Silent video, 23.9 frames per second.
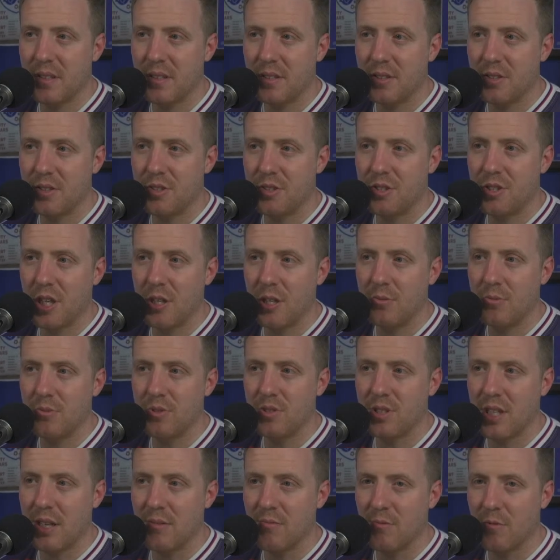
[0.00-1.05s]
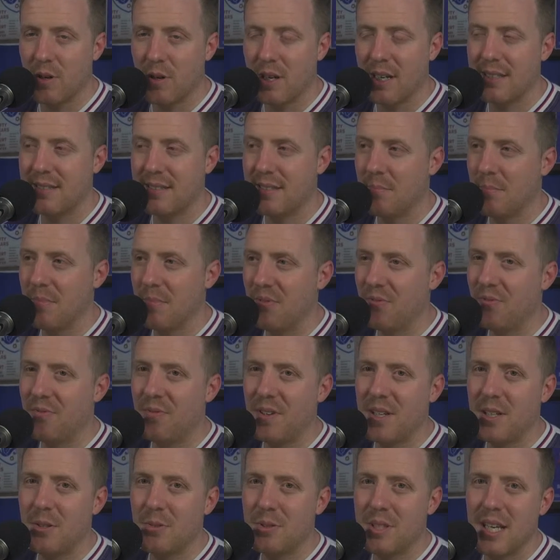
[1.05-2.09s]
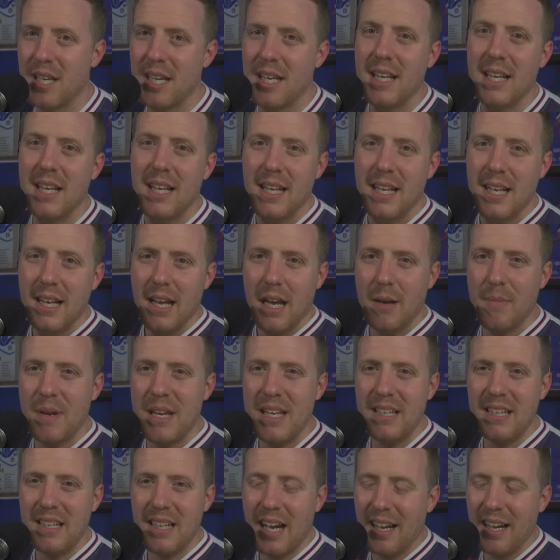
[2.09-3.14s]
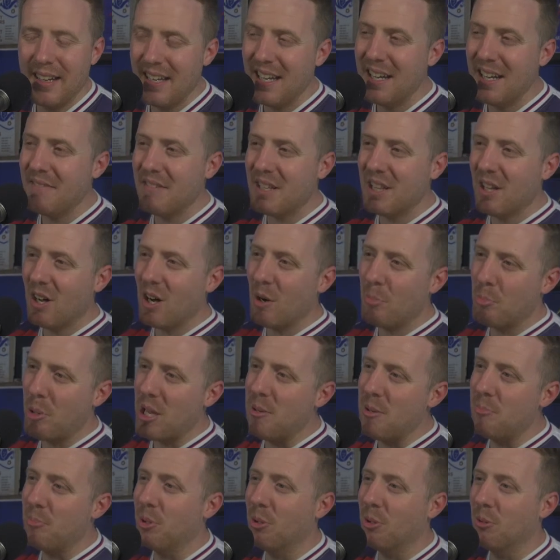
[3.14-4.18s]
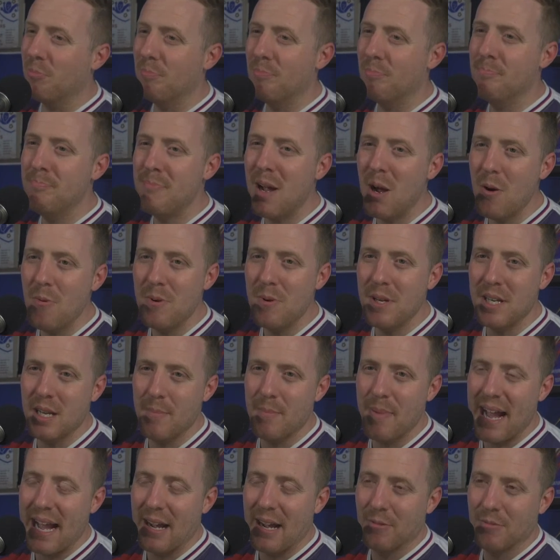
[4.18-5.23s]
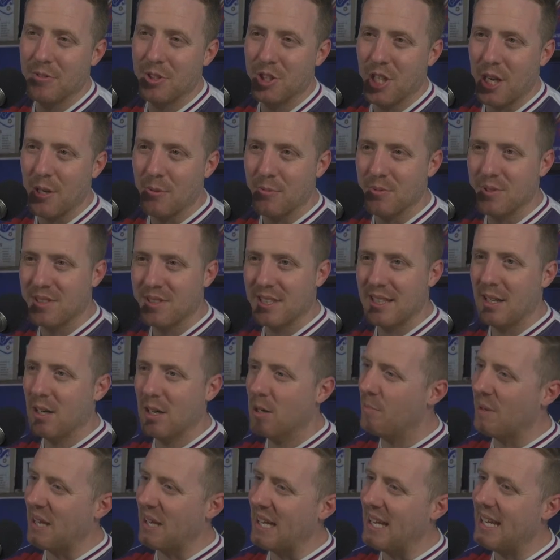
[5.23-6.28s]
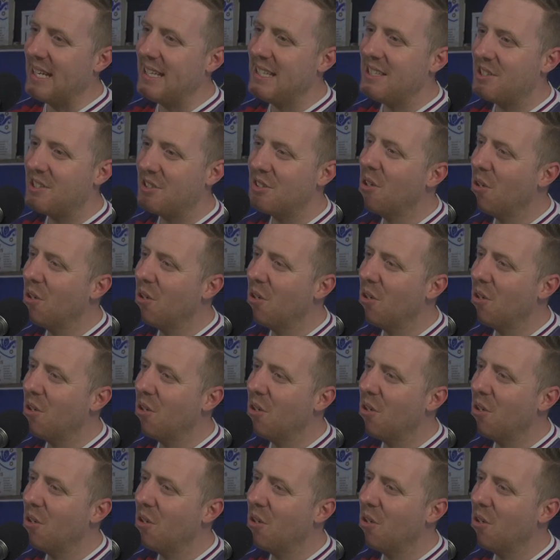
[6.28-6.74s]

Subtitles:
Jones and Rice in midfield. I mean, I hear a lot of people moan about Jones a little bit, and he's